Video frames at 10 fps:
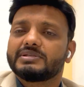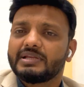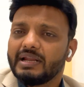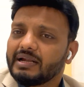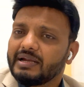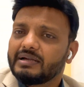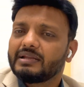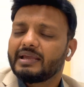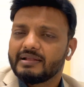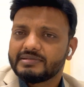
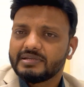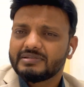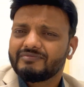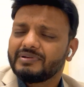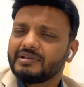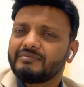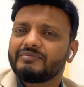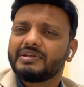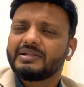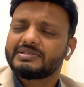selected cancers where
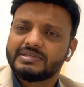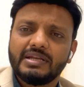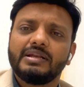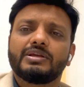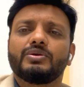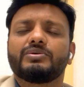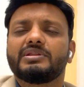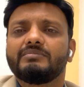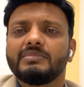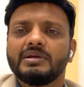we can still cure
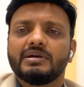them